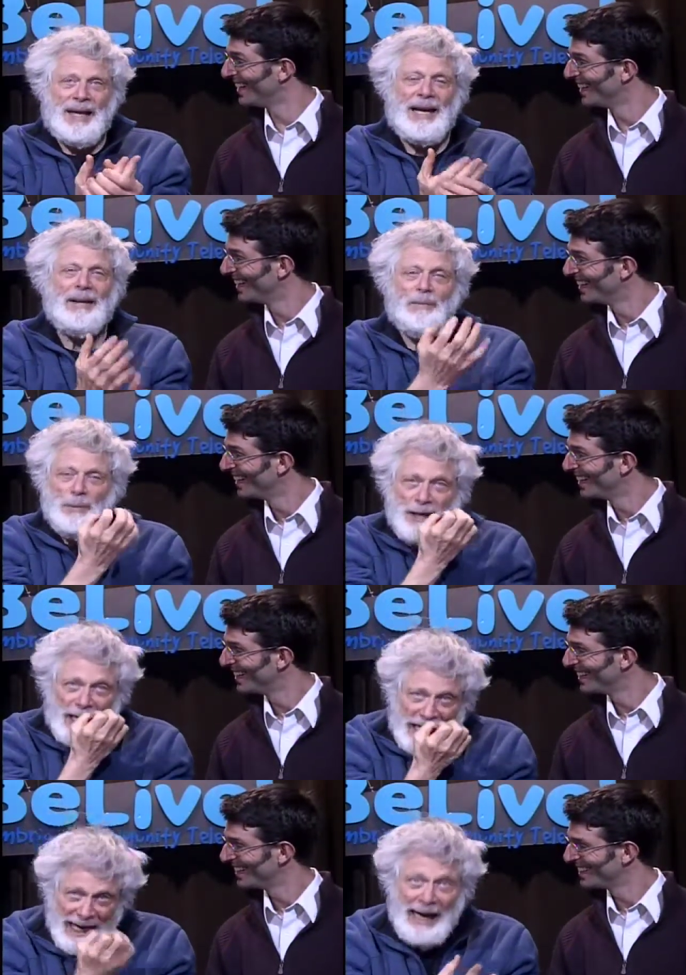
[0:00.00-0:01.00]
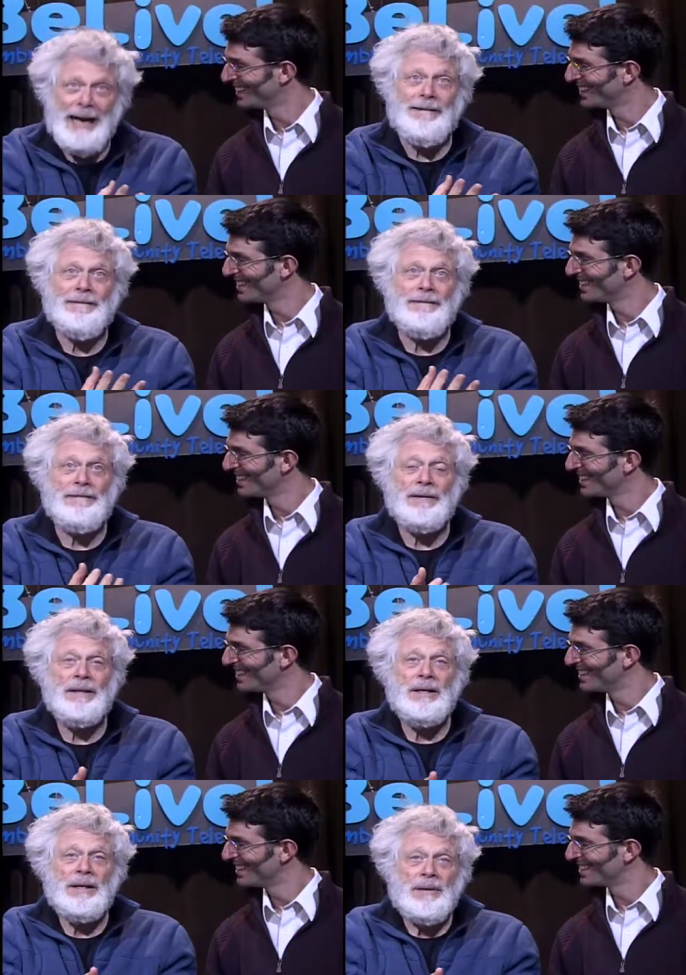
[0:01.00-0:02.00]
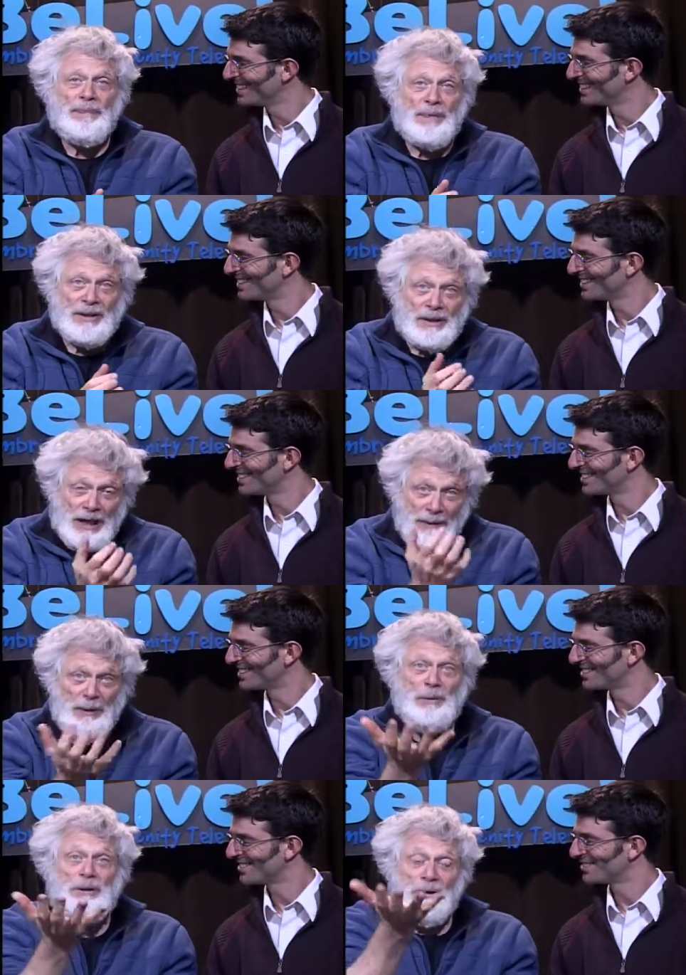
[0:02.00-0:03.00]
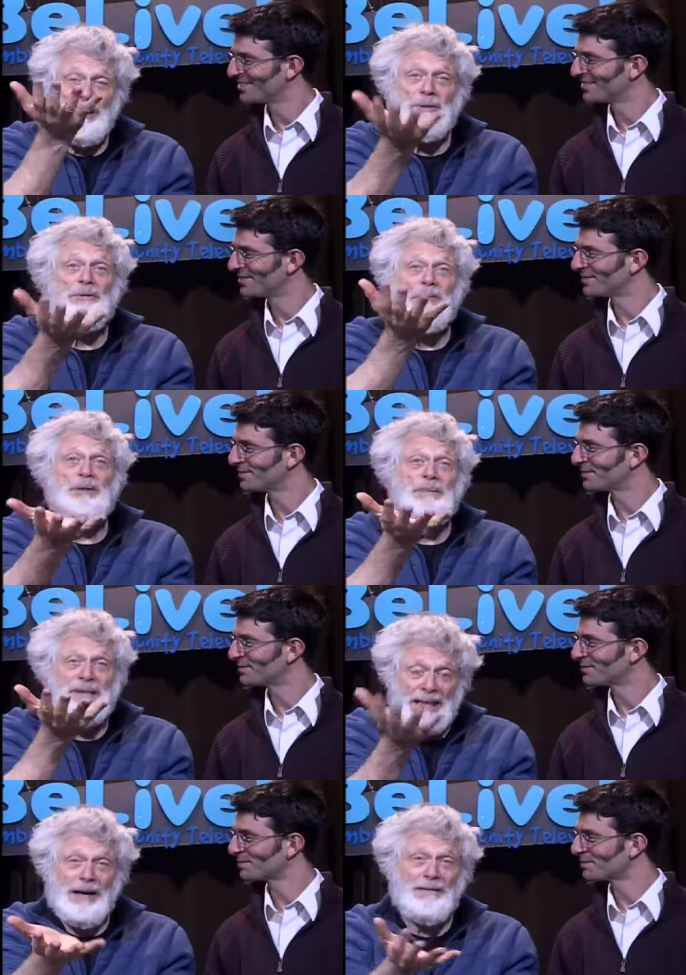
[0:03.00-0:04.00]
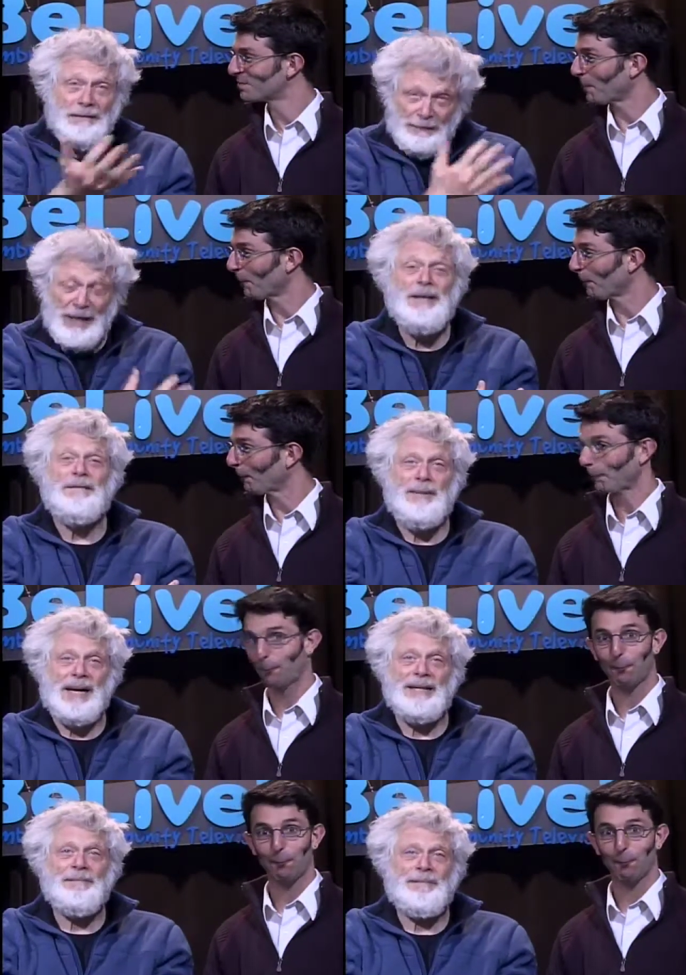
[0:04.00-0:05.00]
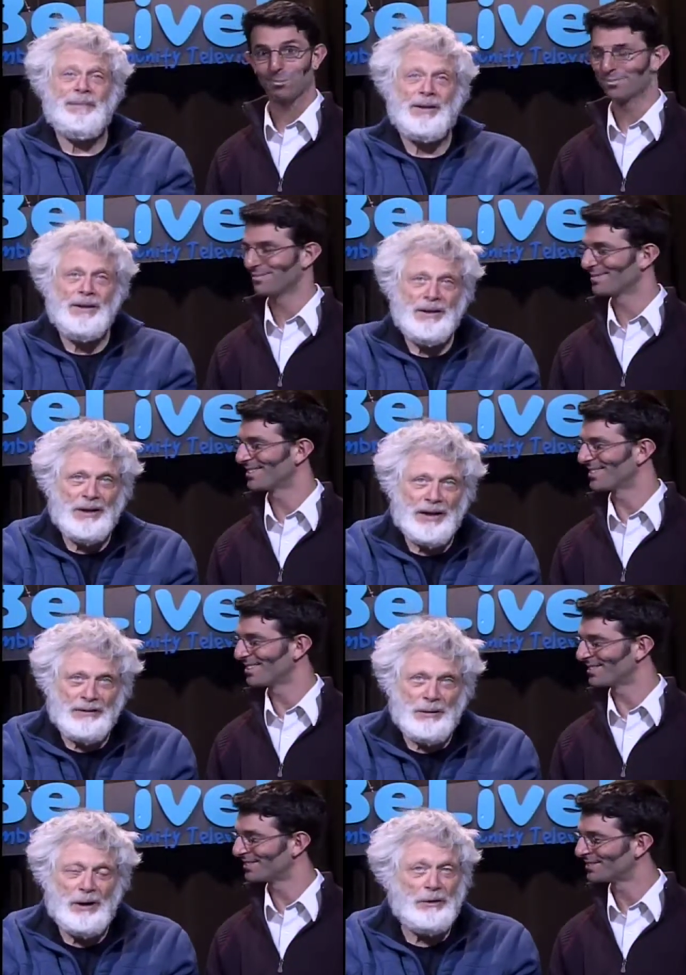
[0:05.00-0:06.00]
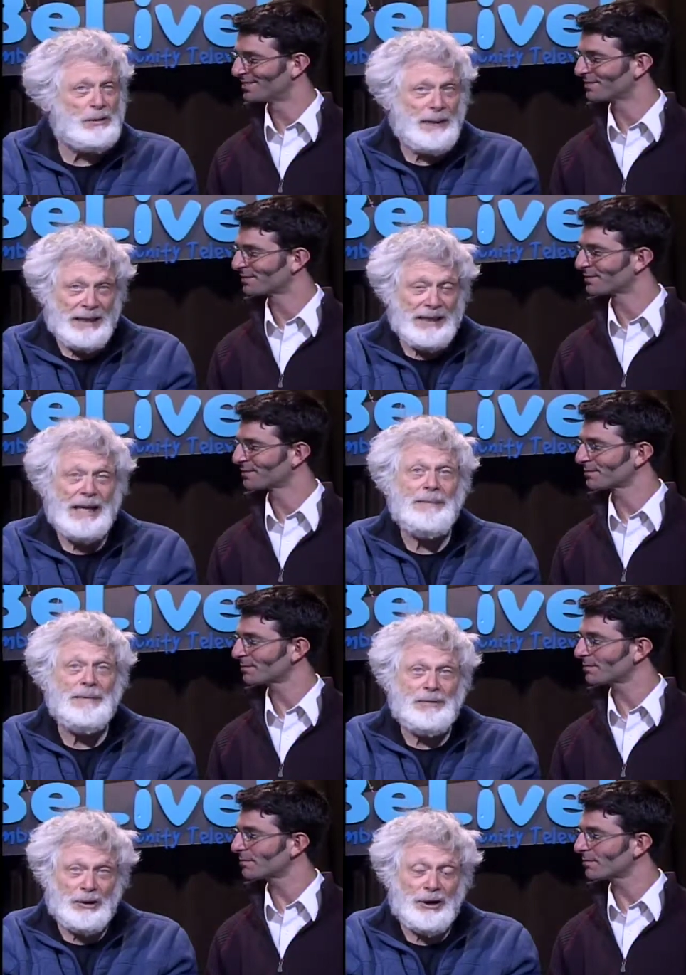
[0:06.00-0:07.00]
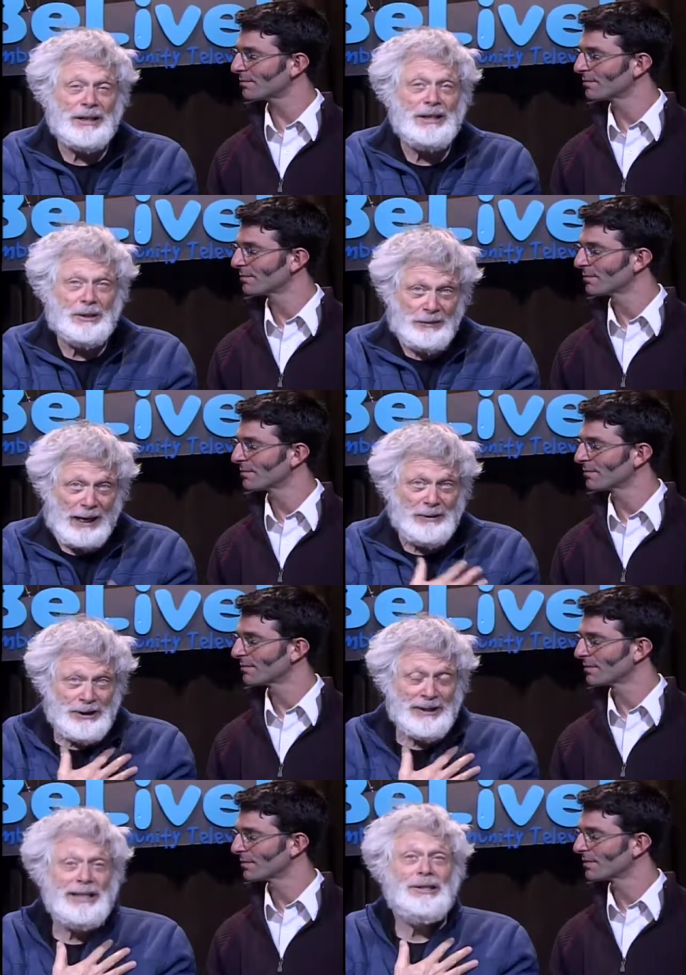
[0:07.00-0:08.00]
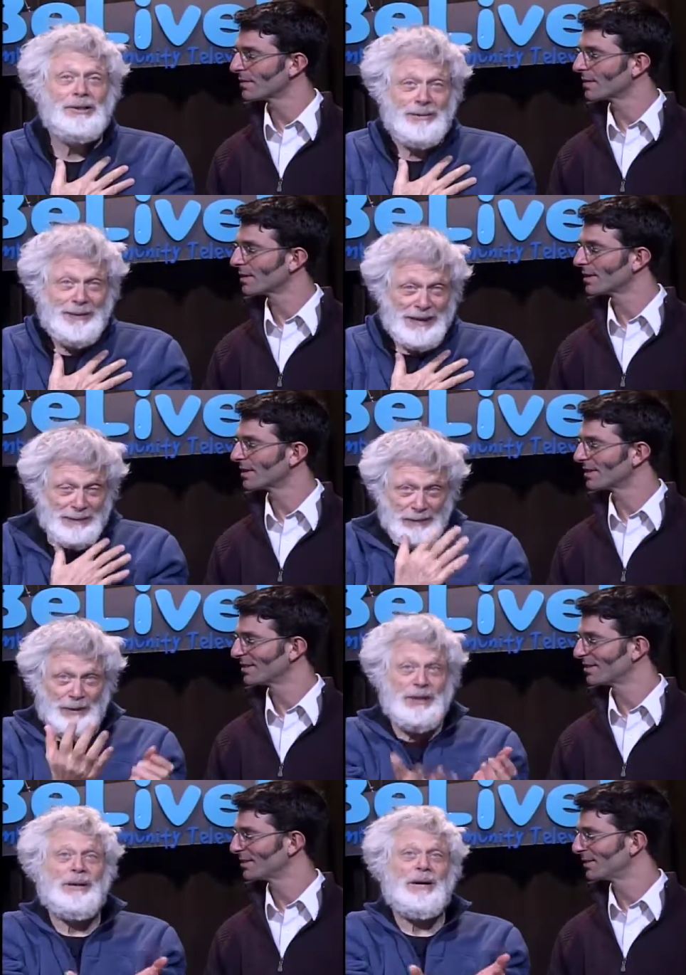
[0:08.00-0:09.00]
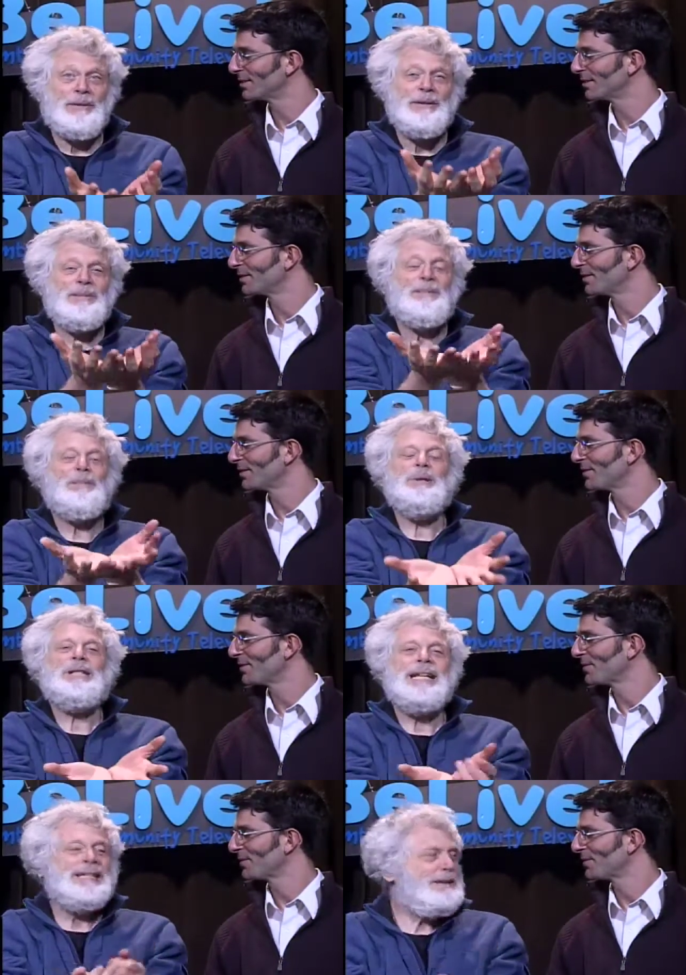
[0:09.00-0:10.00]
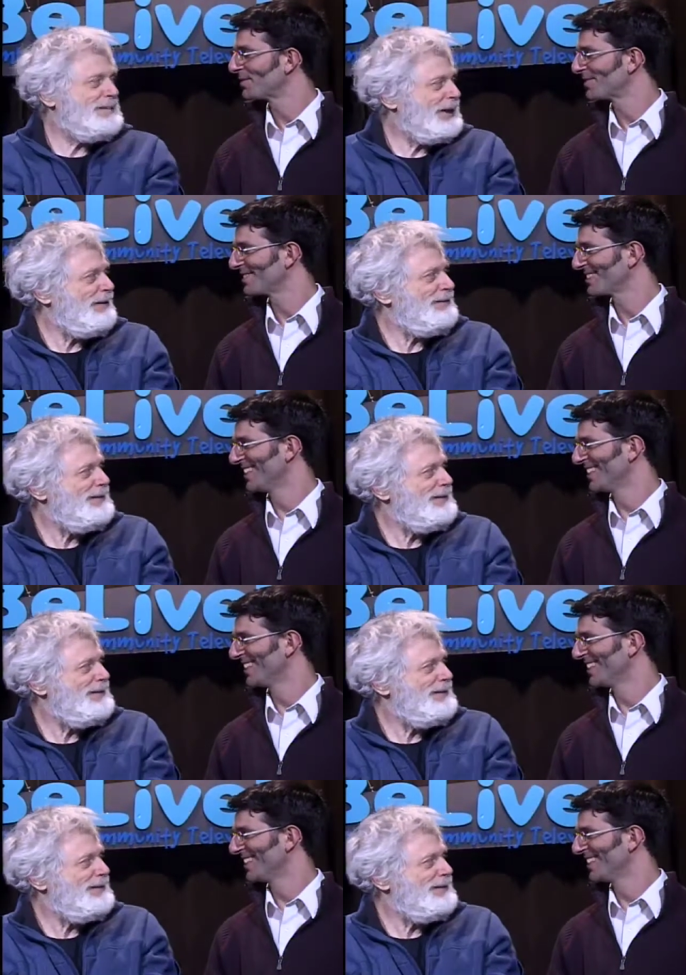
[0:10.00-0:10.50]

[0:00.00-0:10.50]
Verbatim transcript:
Speaker 1: and we have someone who's going to introduce himself, a friend of mine, who goes by the name of Charlie Strauss, at least to me, but we'll hear how he presents himself.